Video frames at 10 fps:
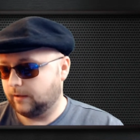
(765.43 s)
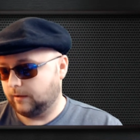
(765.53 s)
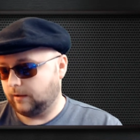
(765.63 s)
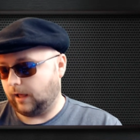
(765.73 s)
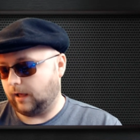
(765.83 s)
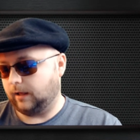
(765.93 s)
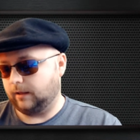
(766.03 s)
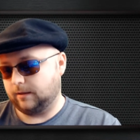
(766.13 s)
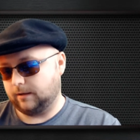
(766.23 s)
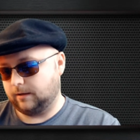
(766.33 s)

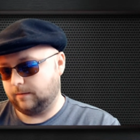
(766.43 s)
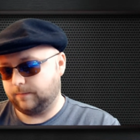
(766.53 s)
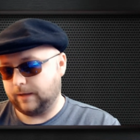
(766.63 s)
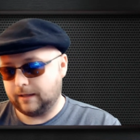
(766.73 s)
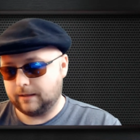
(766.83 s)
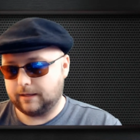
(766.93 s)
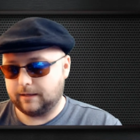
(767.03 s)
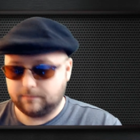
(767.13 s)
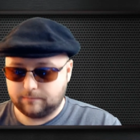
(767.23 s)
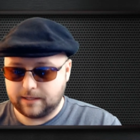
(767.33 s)
Being
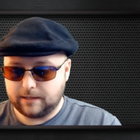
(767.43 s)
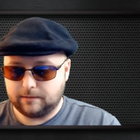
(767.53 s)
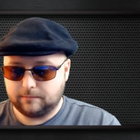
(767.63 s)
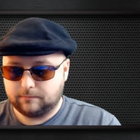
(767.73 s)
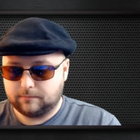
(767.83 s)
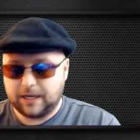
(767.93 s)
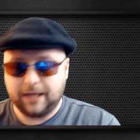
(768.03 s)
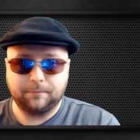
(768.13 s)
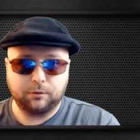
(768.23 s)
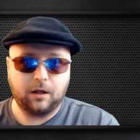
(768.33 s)
the
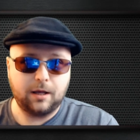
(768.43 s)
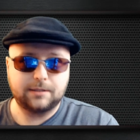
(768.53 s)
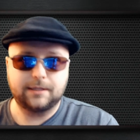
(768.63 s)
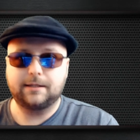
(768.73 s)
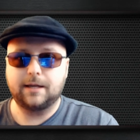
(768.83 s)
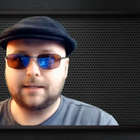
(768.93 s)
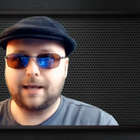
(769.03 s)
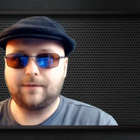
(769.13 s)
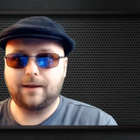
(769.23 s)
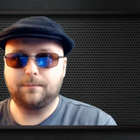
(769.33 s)
10 Plus, it does
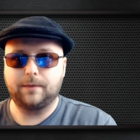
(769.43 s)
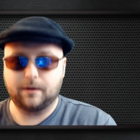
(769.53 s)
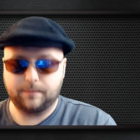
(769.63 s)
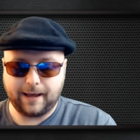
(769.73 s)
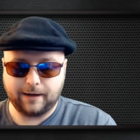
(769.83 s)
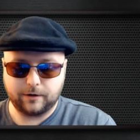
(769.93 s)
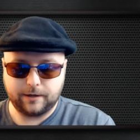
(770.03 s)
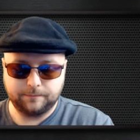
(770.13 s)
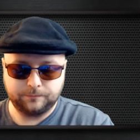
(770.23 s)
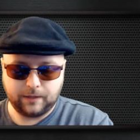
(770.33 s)
have a bigger
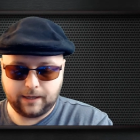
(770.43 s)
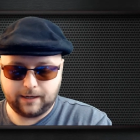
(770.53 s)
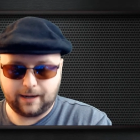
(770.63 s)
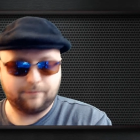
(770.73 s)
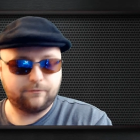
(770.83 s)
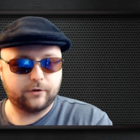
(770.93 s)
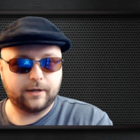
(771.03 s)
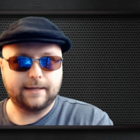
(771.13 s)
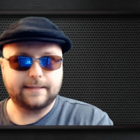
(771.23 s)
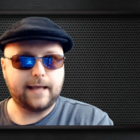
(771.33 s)
battery, and I
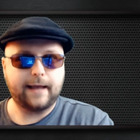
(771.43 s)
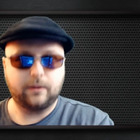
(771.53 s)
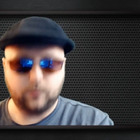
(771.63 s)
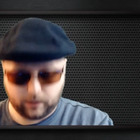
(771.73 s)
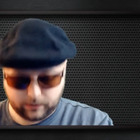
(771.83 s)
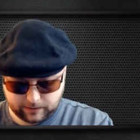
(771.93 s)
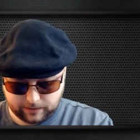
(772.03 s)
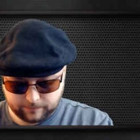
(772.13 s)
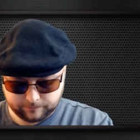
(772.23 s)
forget exactly what the